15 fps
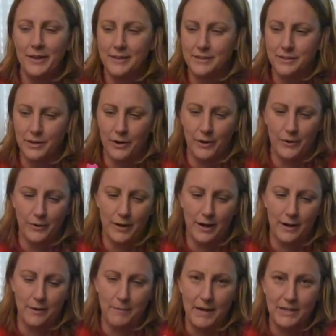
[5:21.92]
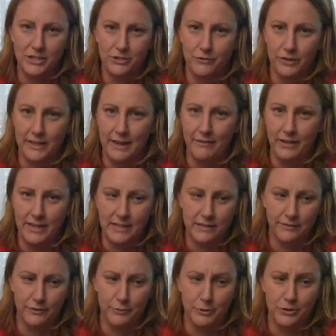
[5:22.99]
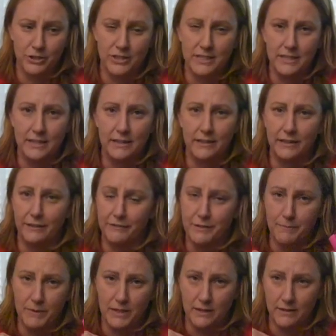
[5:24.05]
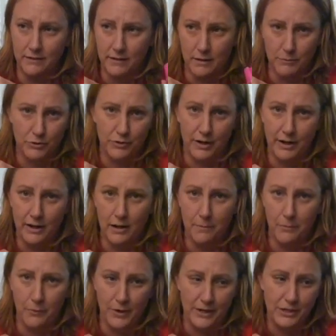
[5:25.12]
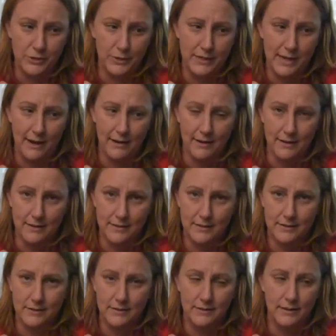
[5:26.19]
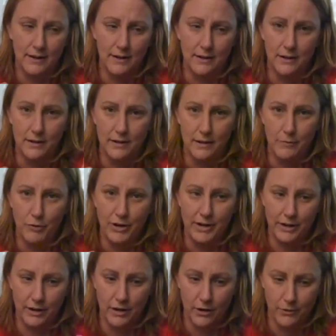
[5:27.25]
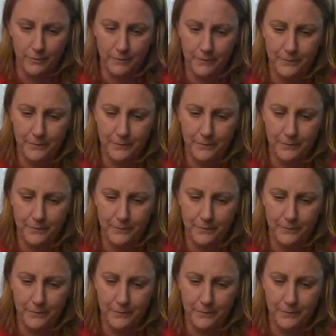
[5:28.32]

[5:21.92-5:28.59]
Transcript: So I just really have it in case of an emergency. If something comes running up wanting to attack us, I'm ready to go.